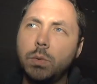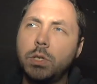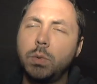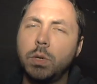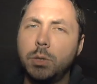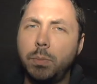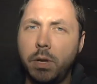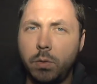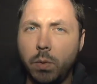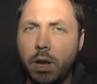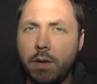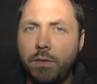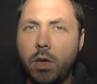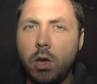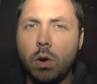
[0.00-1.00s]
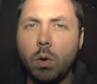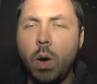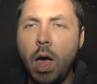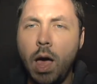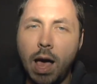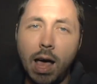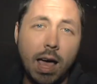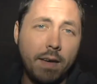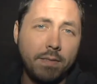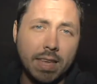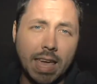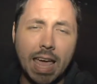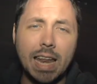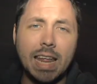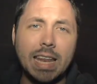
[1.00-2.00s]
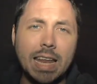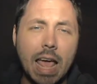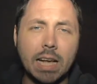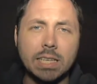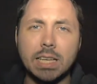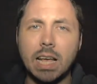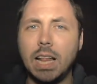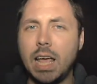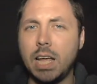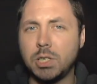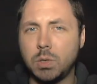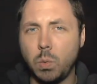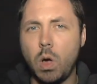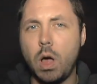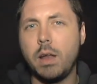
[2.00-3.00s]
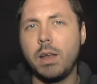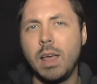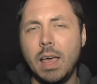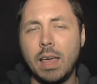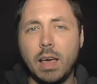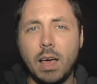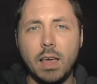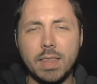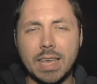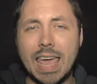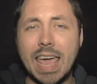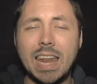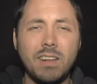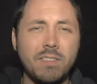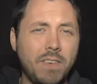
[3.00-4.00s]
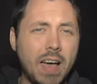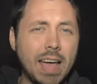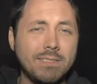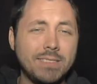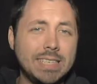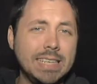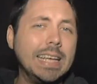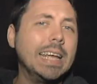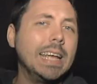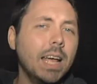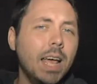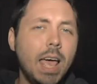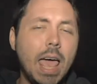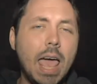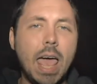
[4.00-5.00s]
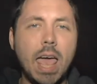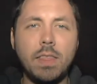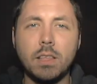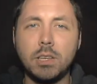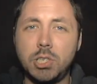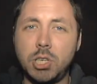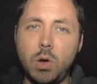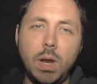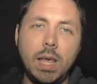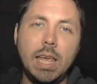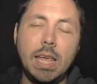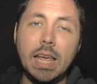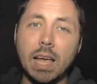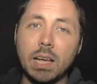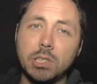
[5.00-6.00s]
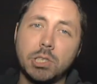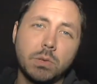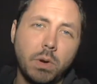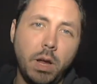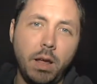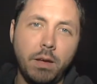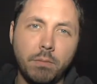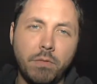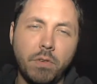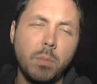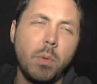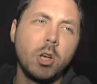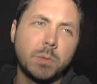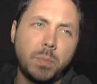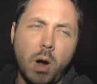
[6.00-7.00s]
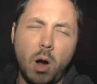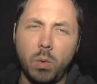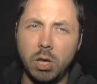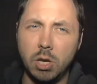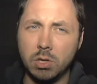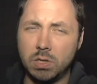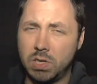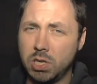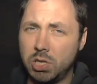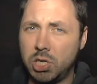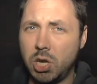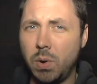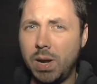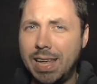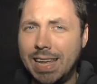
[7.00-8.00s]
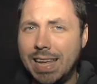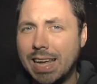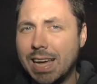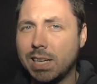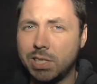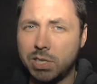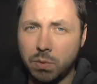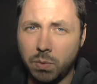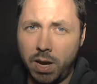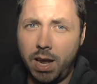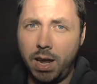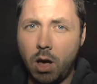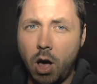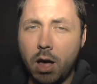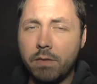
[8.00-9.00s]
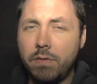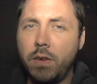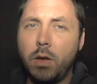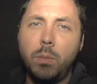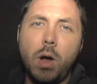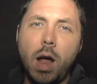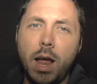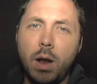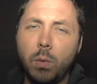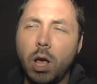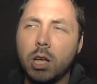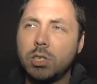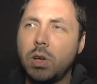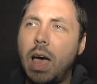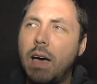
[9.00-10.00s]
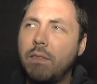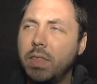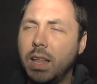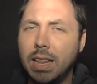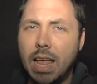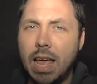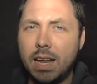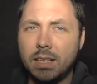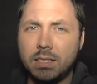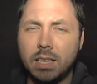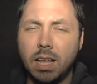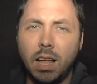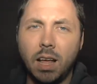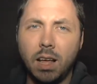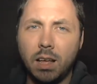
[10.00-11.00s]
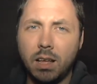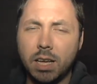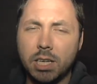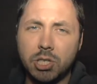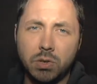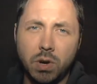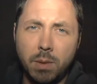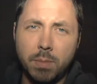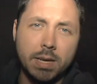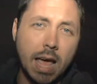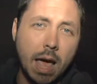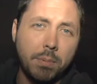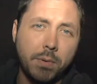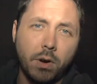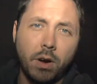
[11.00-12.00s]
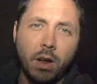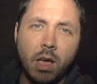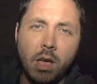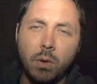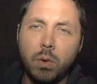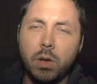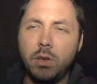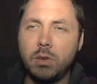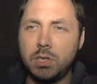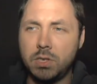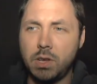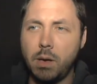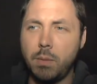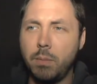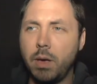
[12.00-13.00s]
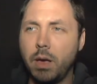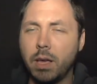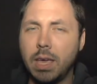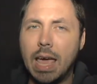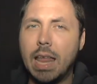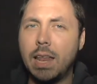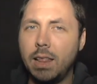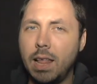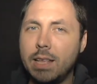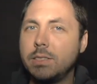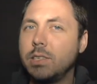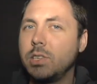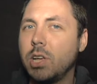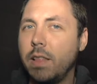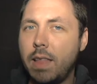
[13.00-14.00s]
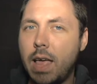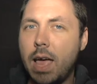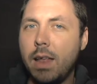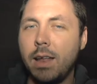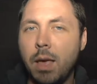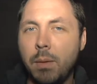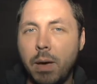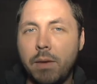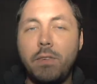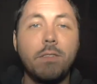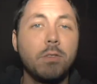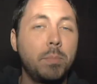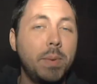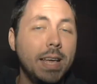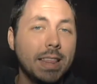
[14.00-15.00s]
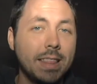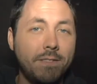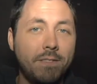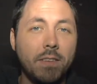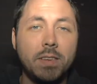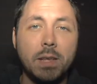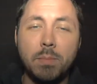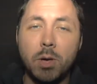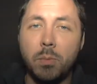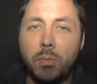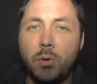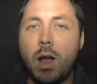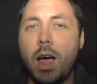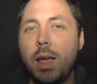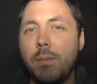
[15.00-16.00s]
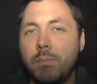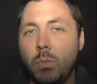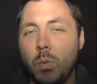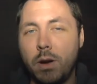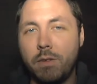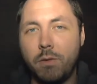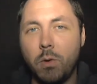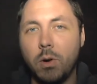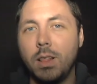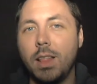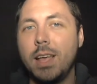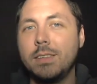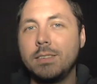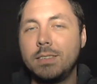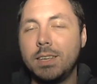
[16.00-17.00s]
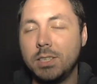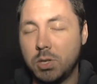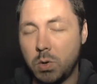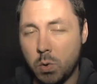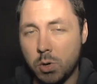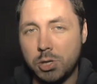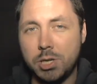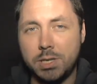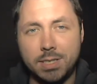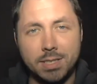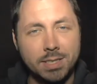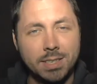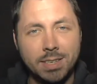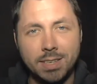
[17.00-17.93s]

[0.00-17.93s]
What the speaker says: we switch between a few. The Canon XL-H1, the Canon 5D, and the Sony EX3. For the most part, we use the Sony EX3 on Film Riot. We also have the Lettuce Extreme adapter. We use some Canon lenses on that. My favorite being the 50mm Prime 1.4 lens. It's gorgeous.